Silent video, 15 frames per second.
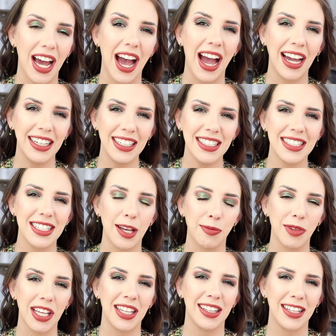I need
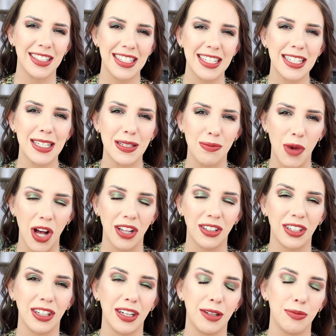something that's
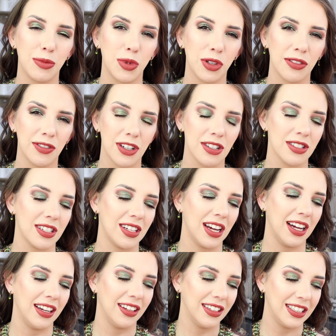smaller and more
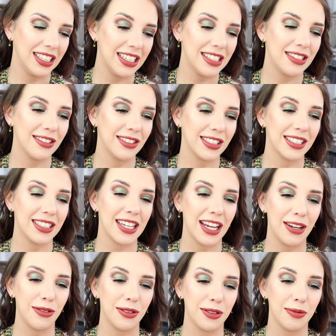versatile and easier to
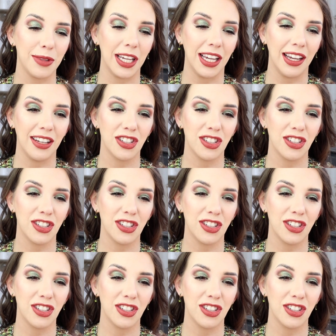take with me.